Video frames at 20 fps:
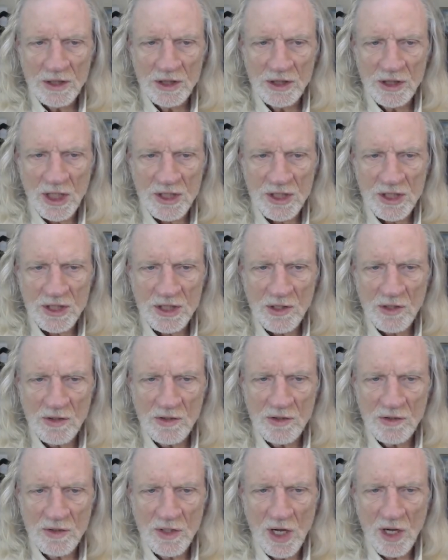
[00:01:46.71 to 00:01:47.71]
Just so
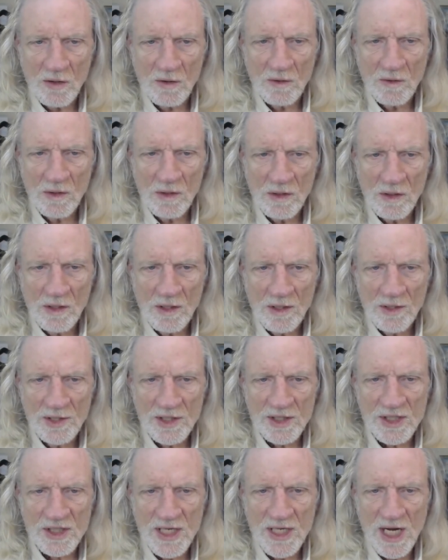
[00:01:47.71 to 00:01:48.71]
you know,
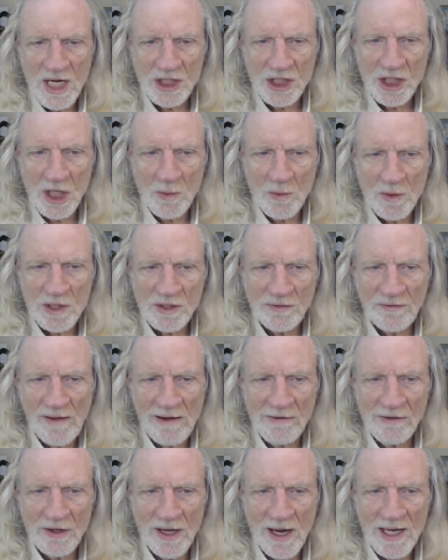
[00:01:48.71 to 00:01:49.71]
this nation was
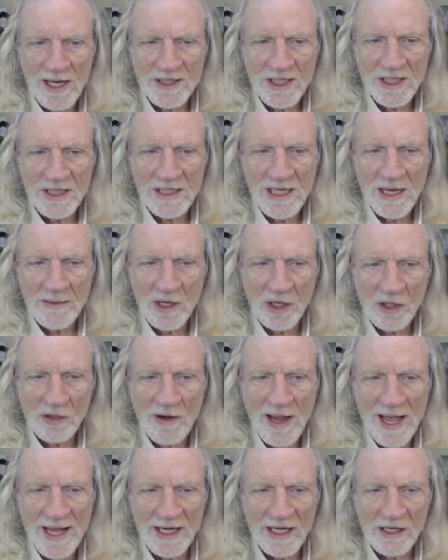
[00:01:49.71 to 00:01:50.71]
founded as a
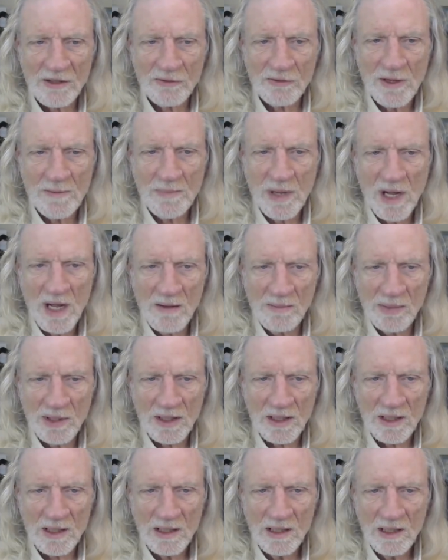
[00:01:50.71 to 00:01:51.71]
democratic
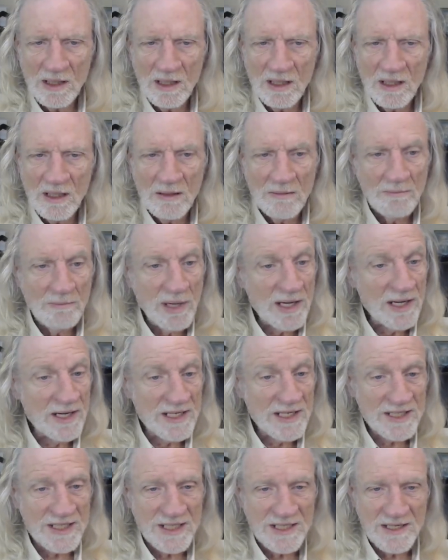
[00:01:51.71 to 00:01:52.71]
republic, but
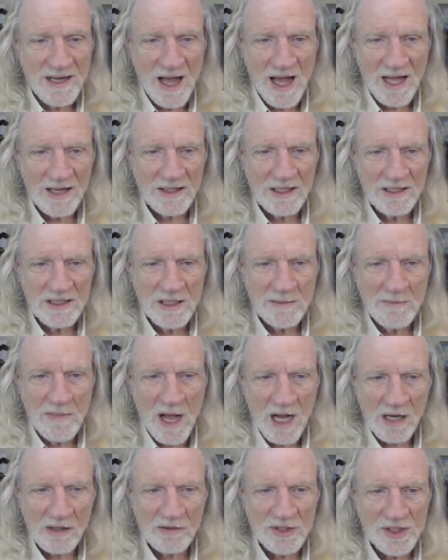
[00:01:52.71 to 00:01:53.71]
it is not a
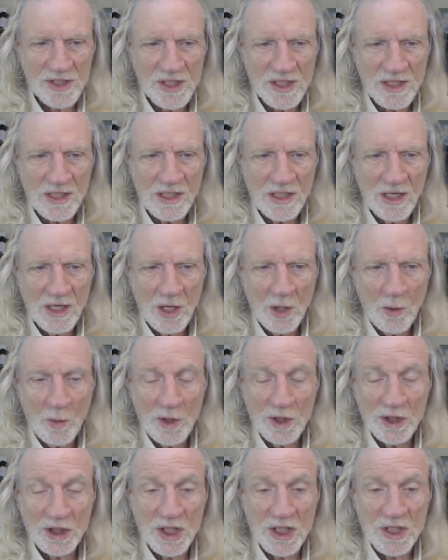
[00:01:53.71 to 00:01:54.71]
democracy,
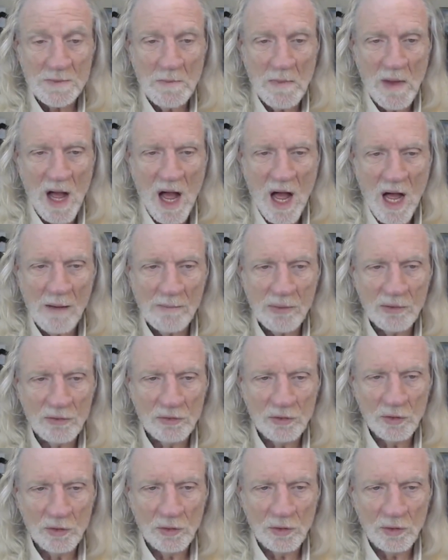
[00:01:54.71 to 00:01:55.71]
which is mob
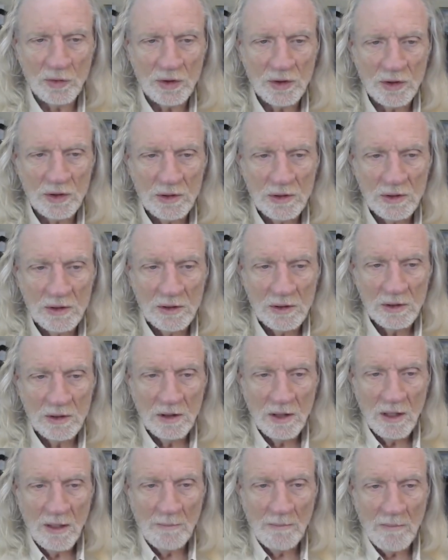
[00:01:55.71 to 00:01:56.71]
rule.
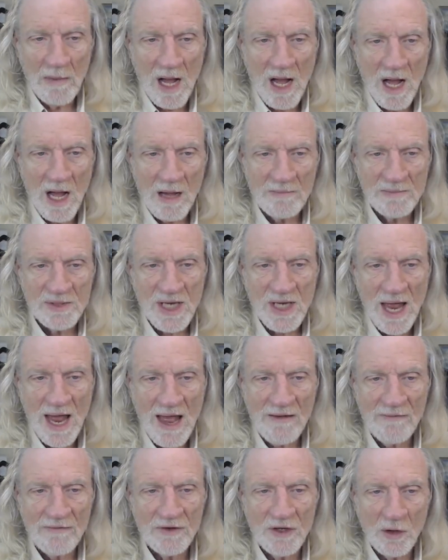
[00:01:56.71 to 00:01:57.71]
Mobs
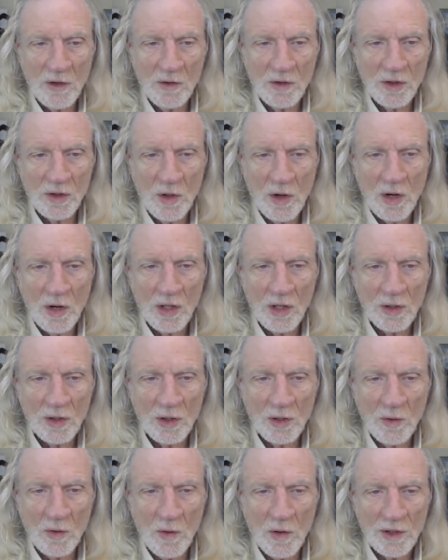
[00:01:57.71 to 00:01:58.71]
have no law
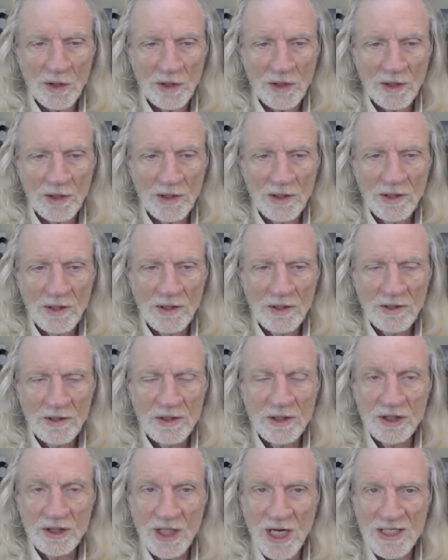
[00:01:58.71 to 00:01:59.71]
or order,
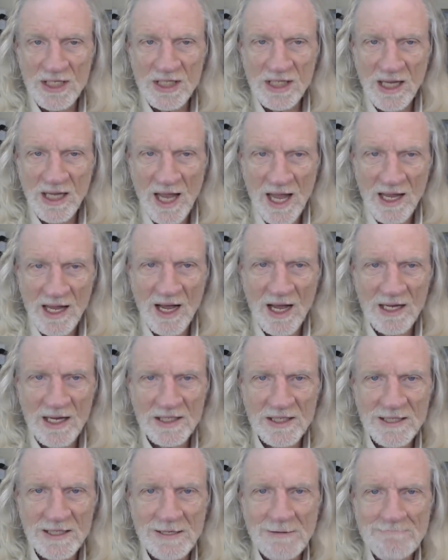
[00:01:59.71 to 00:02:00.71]
just
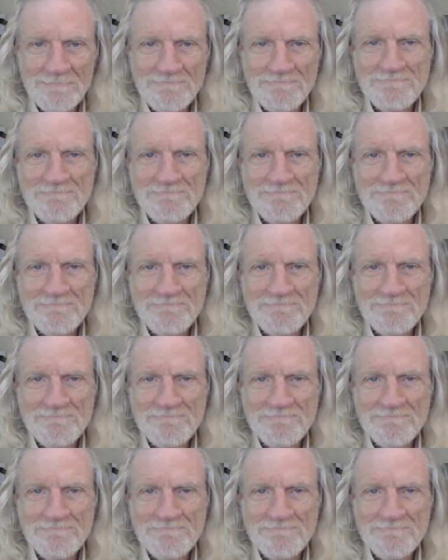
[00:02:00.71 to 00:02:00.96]
chaos.